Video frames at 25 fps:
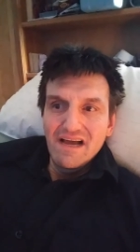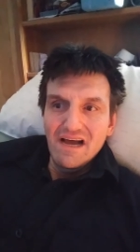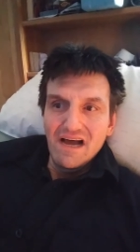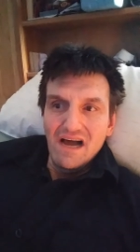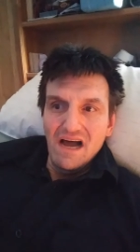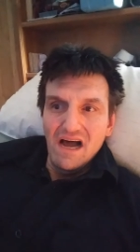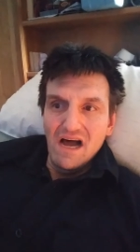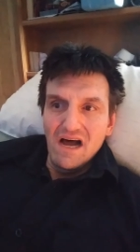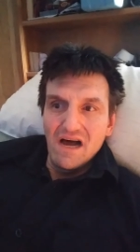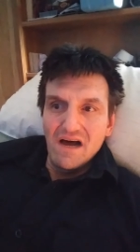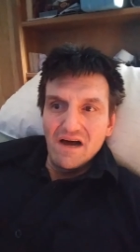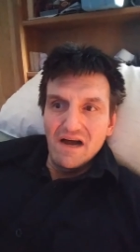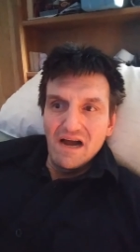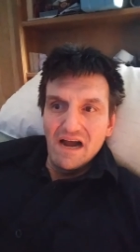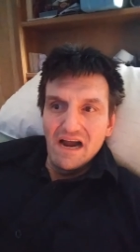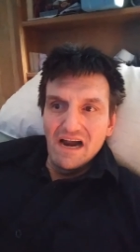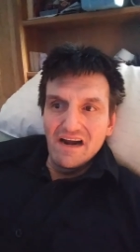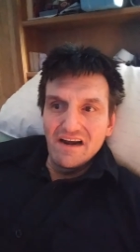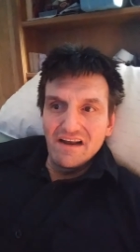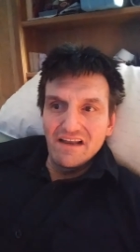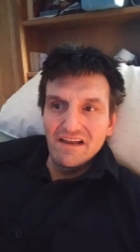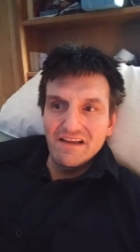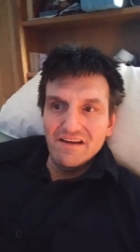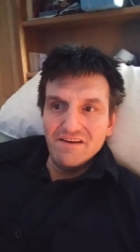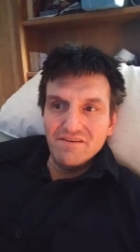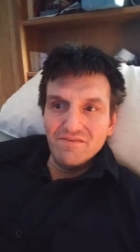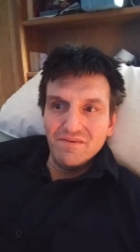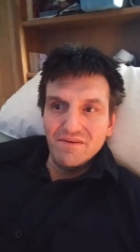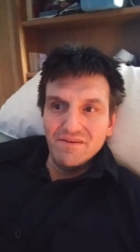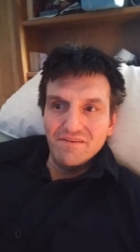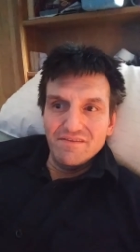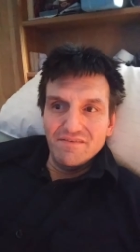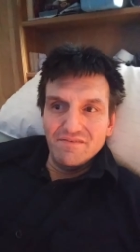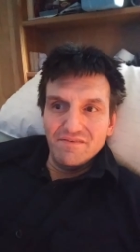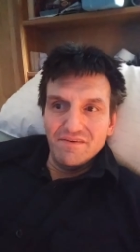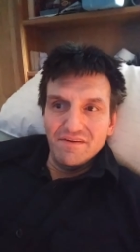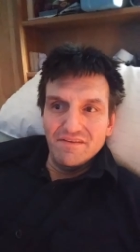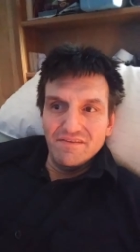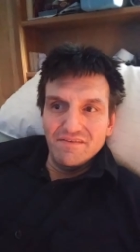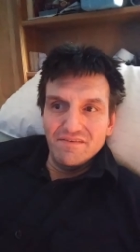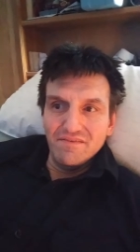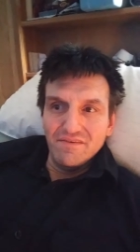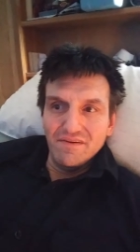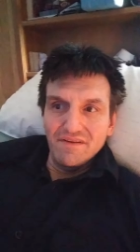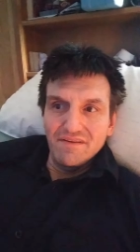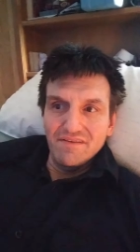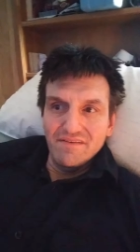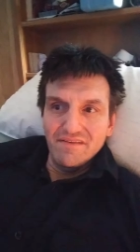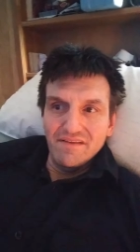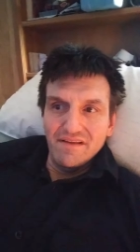Uh, Ireland was was
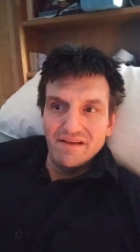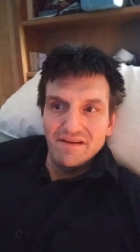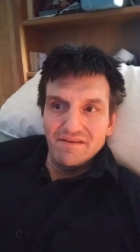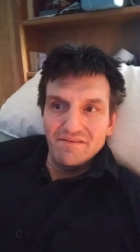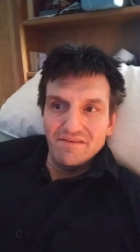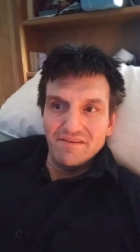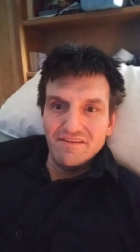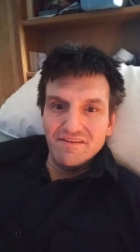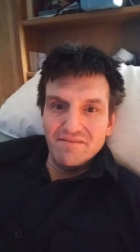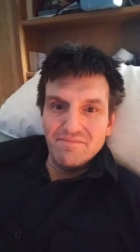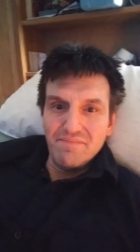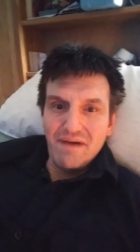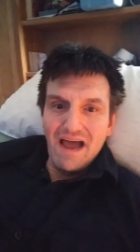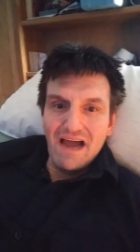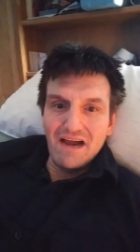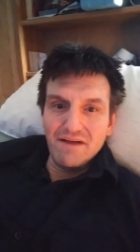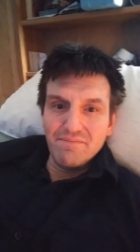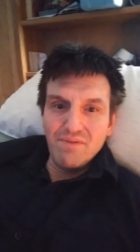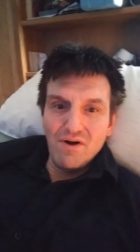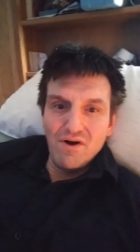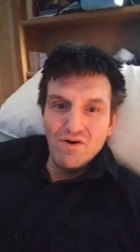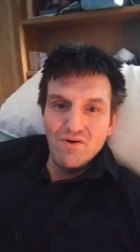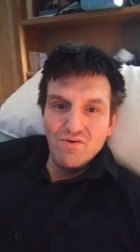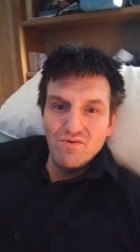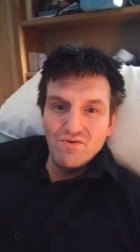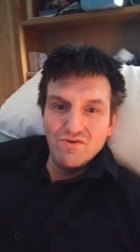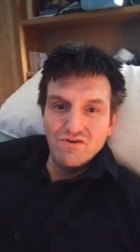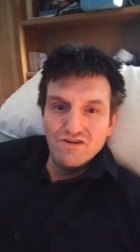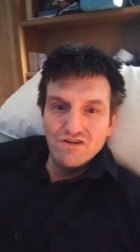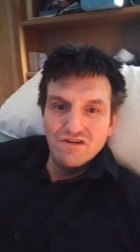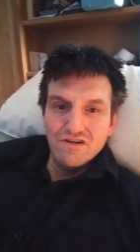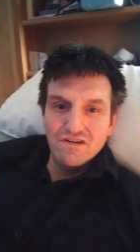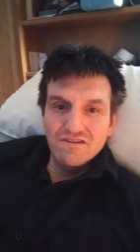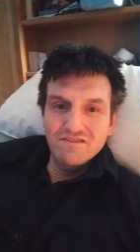was the was the backbone,